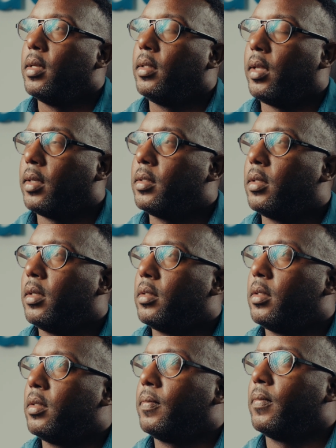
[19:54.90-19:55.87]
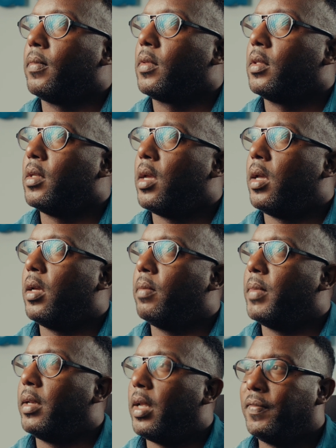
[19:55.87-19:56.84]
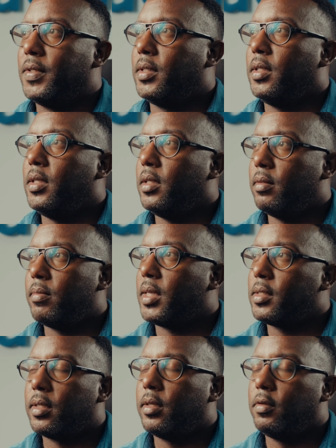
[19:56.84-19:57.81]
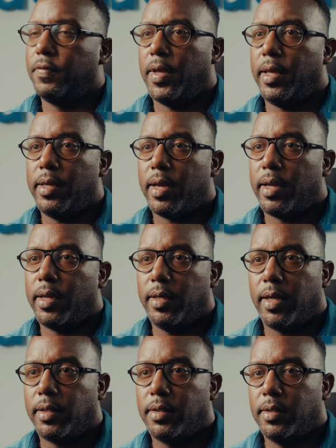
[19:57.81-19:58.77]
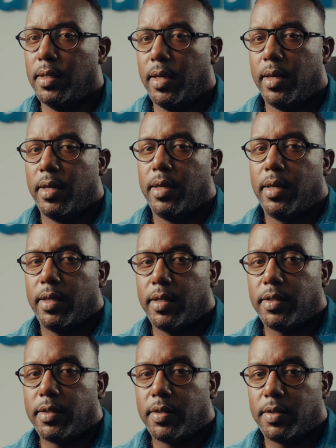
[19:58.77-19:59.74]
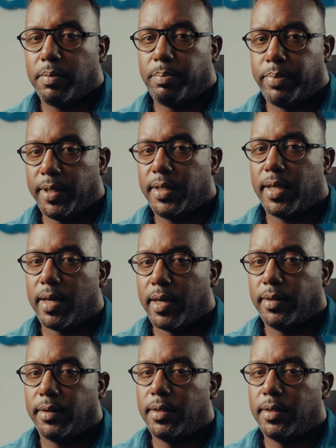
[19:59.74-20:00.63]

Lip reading: Texas. And I've seen myself AI that is pretty hard to